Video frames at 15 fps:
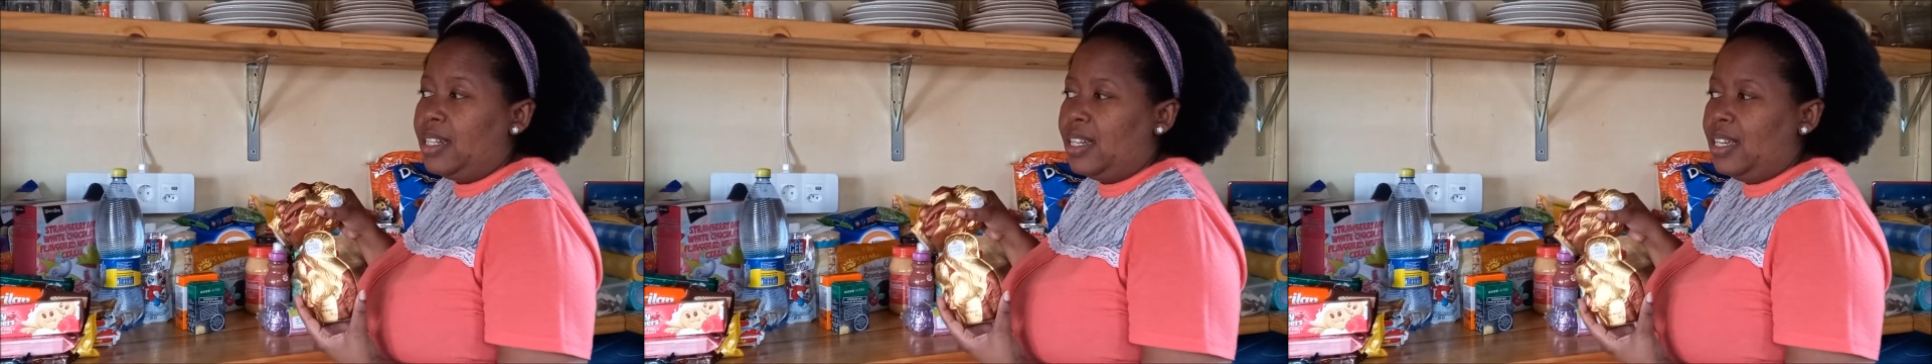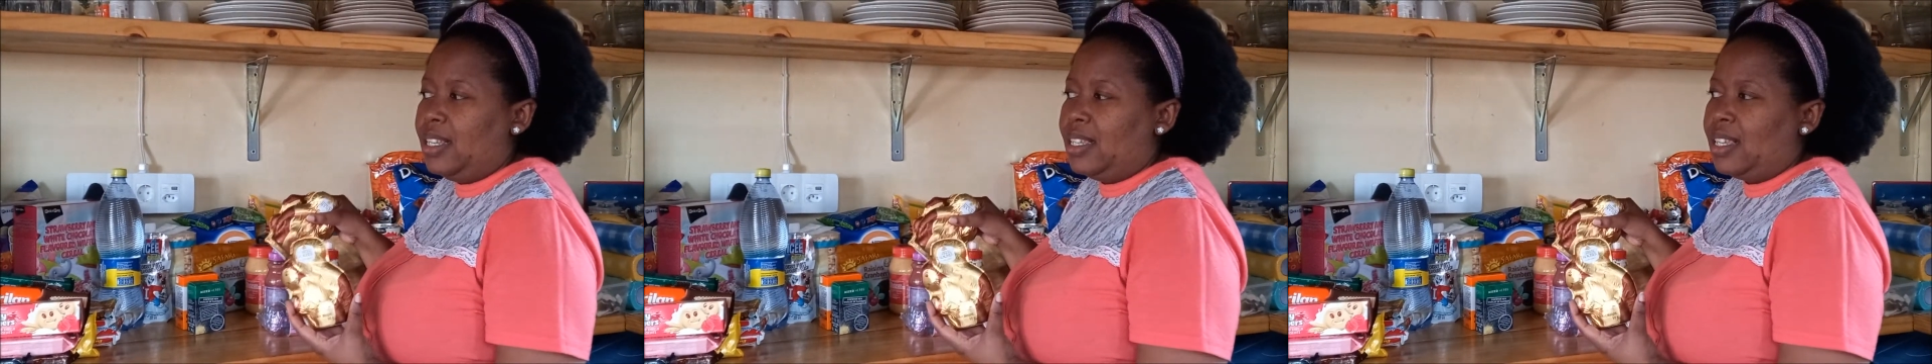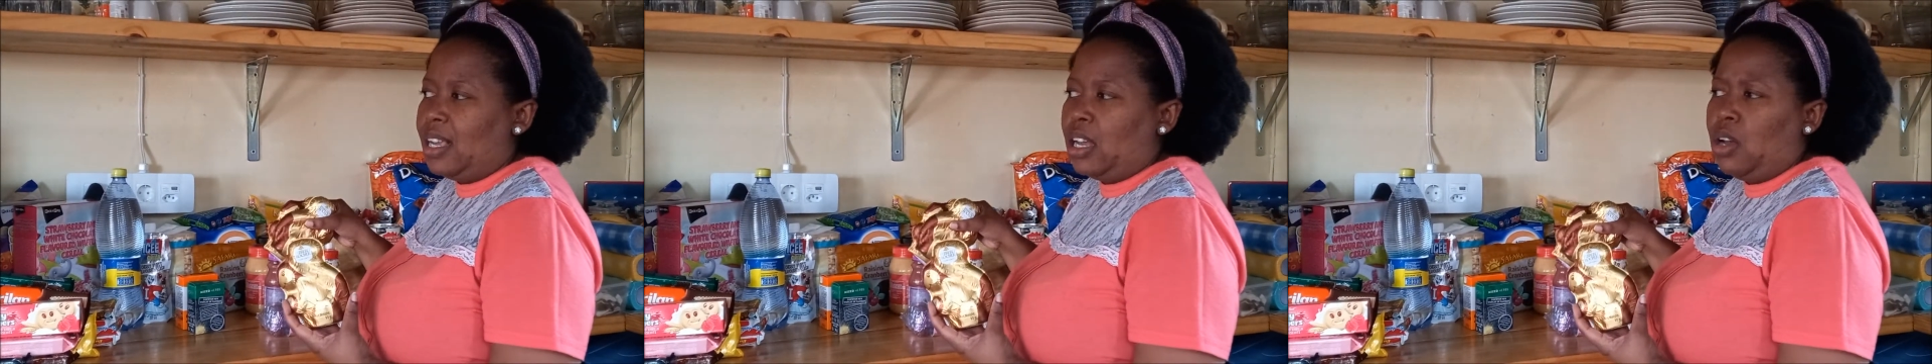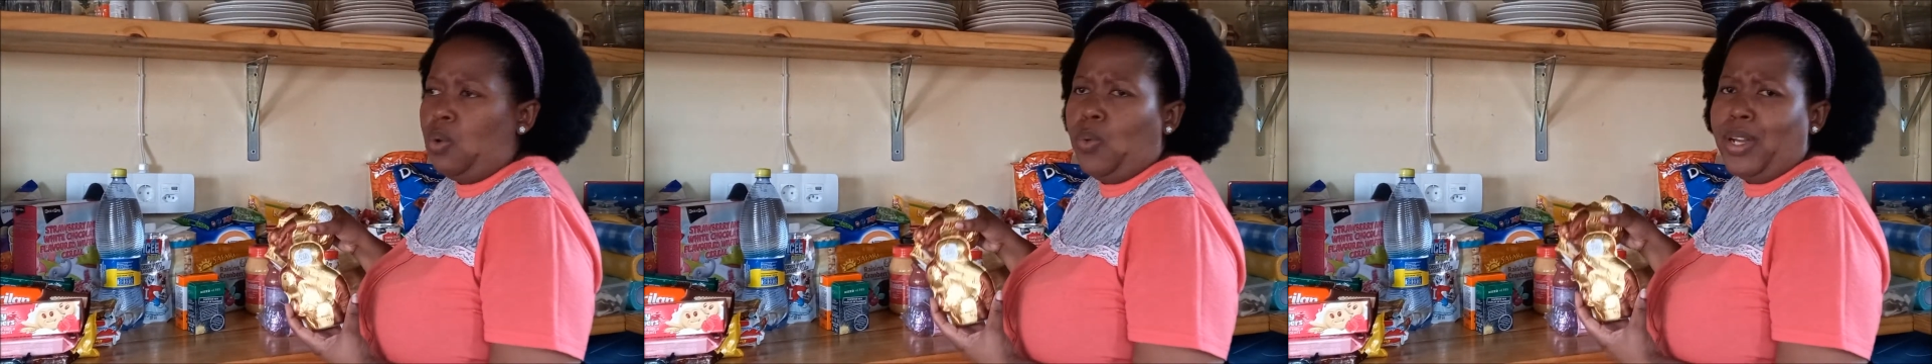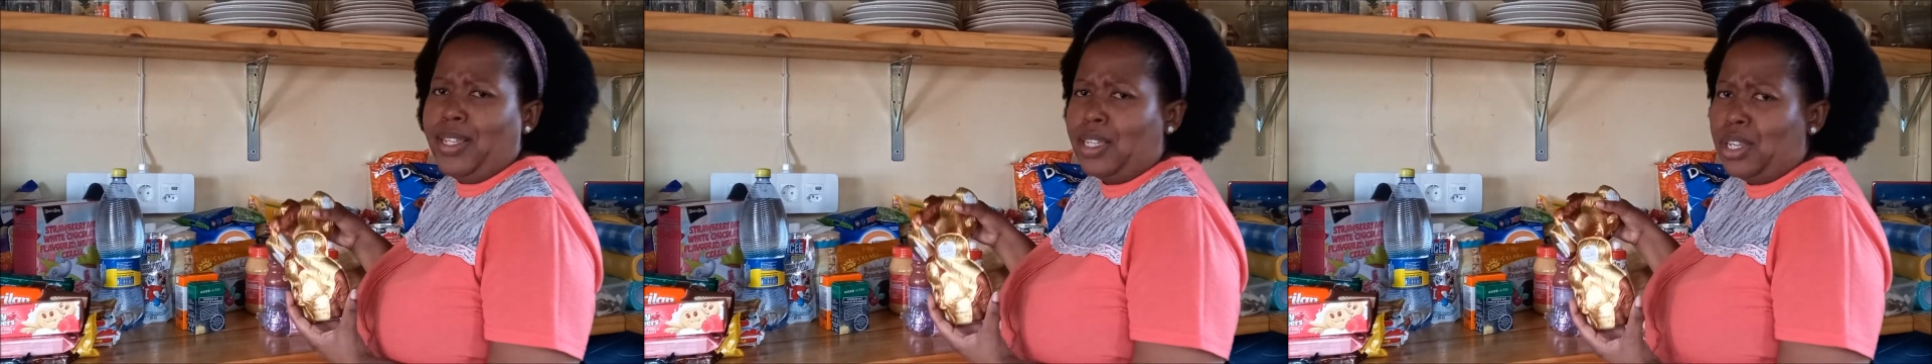it's like a
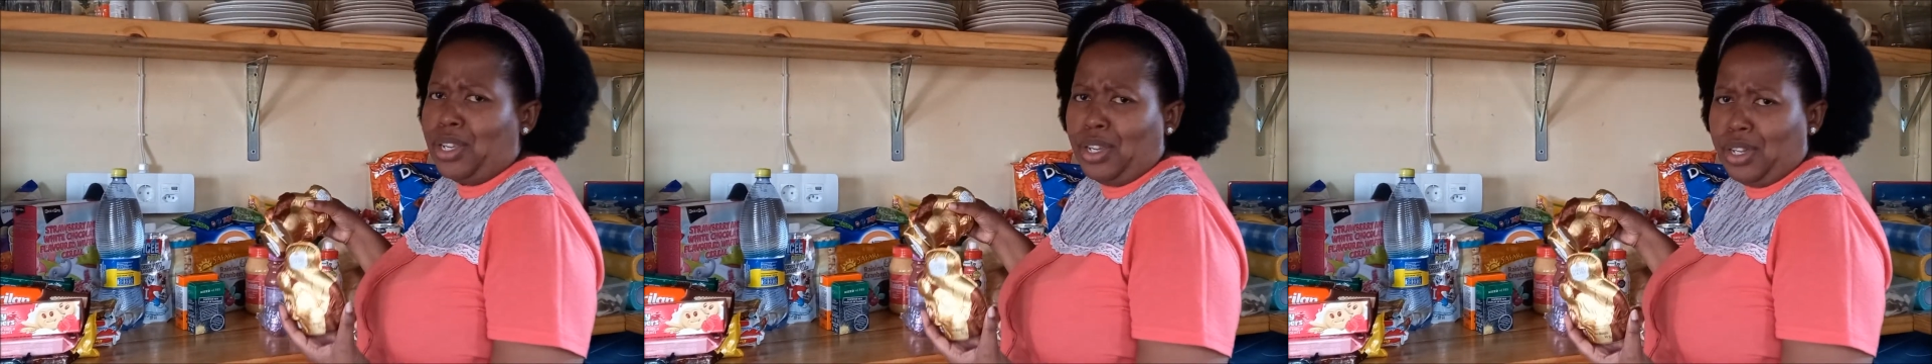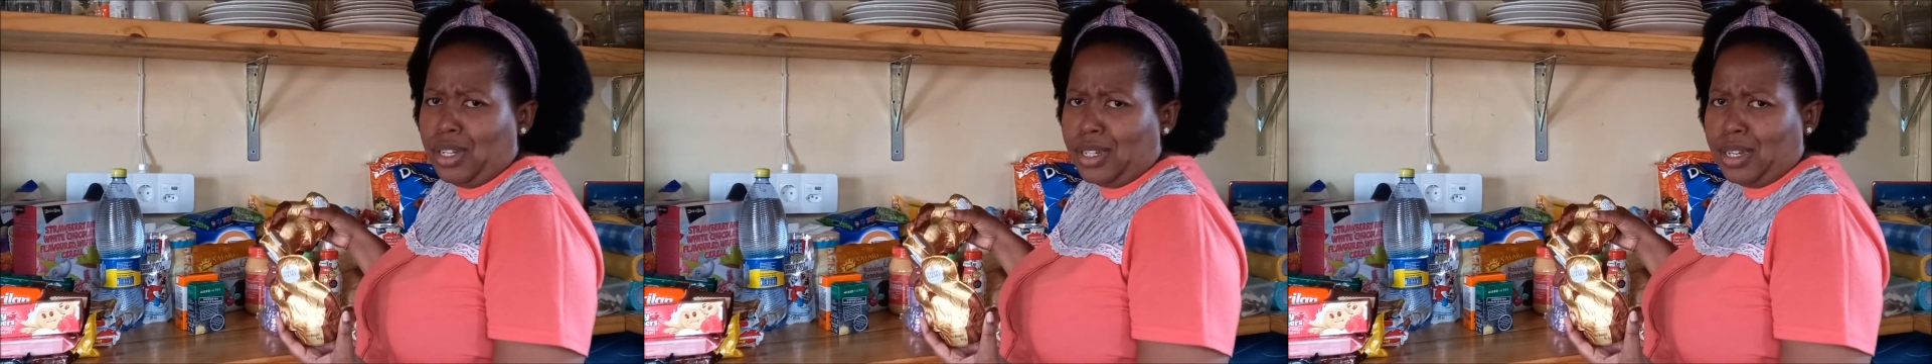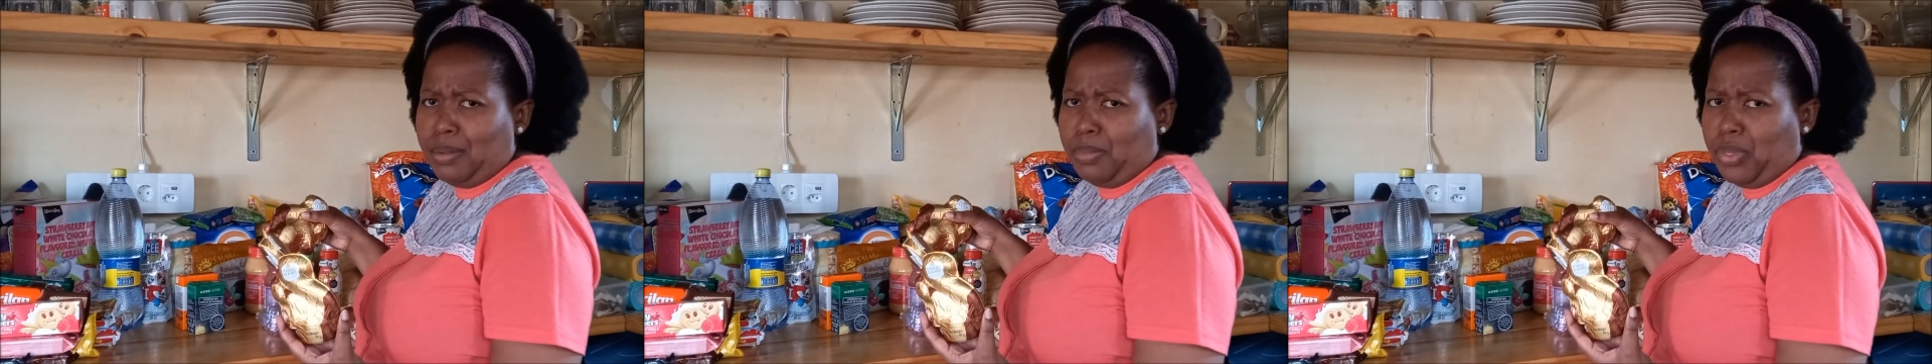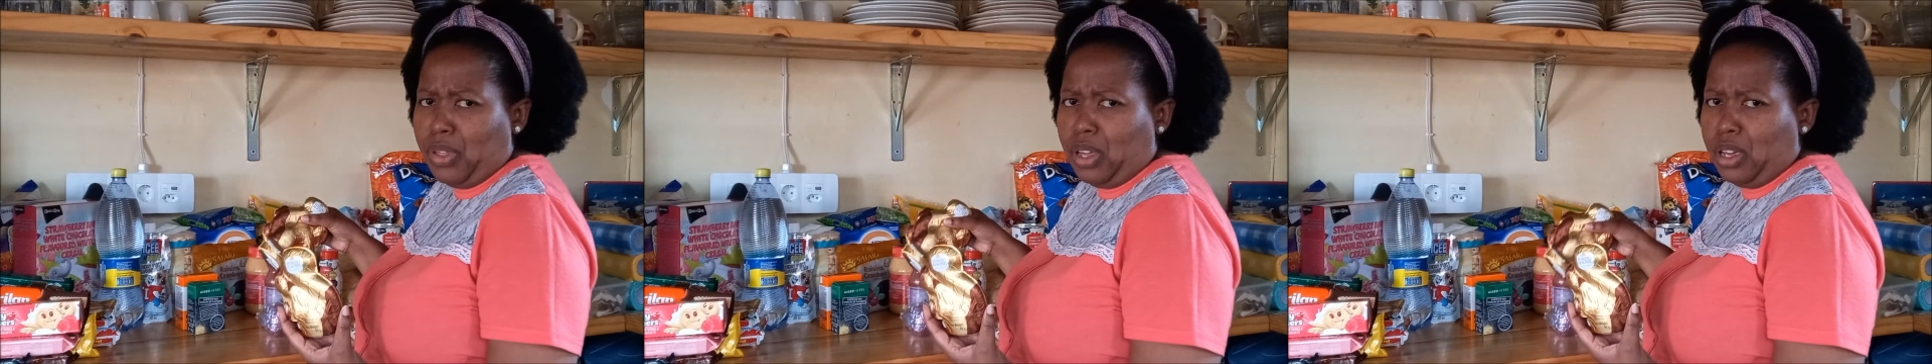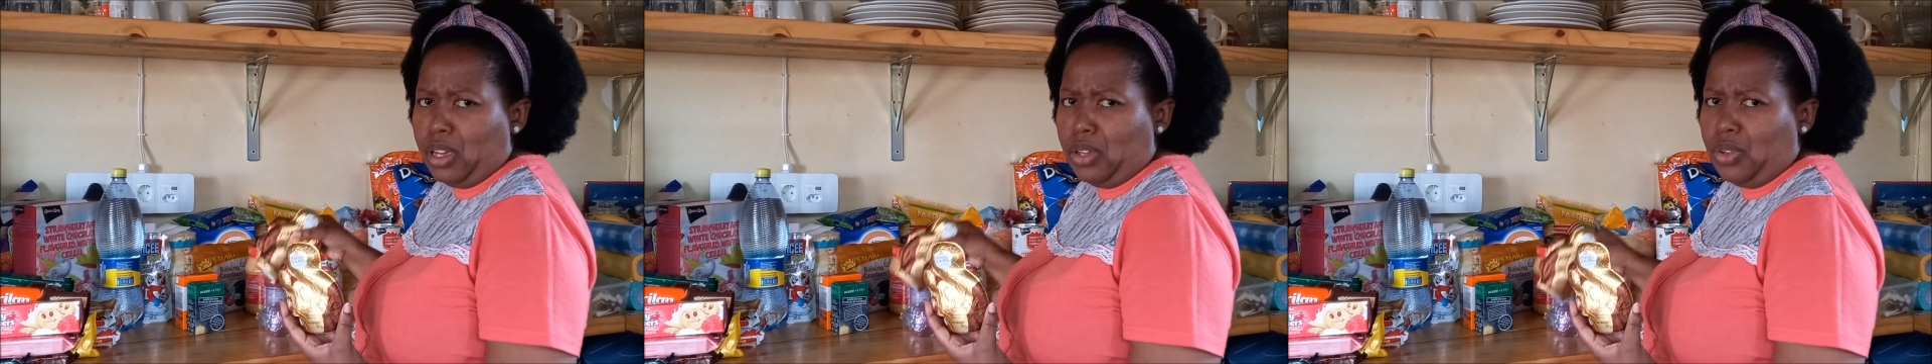once a year type thing,
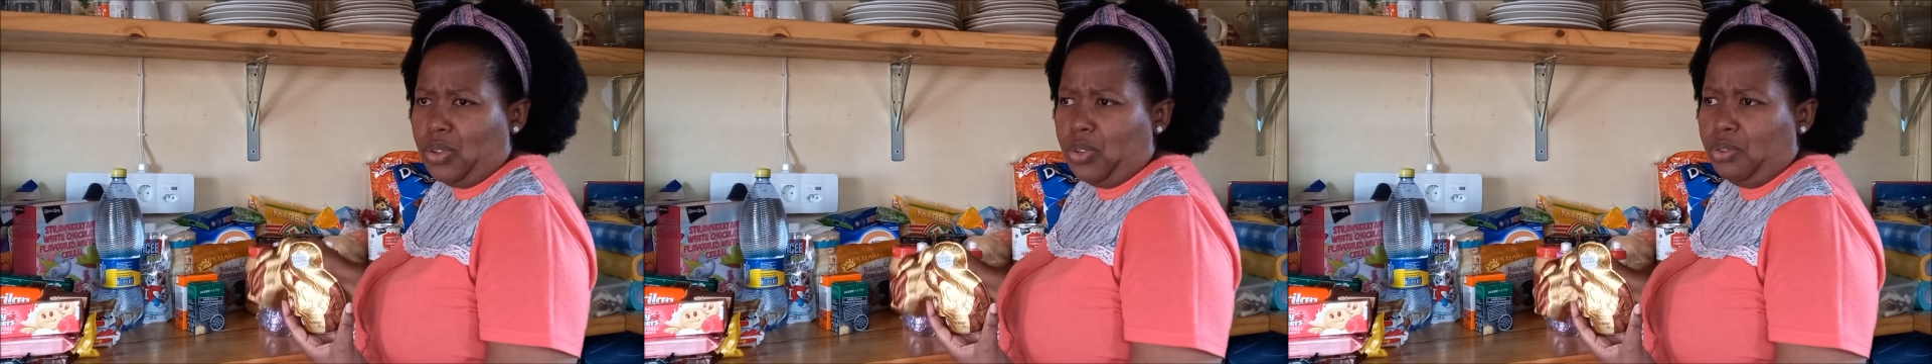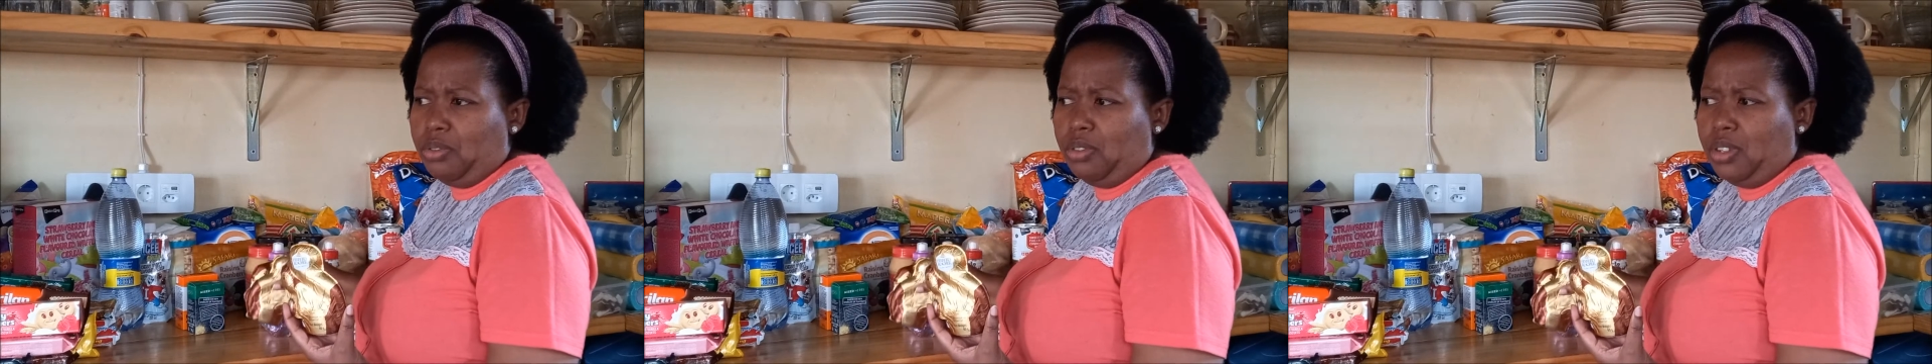you know.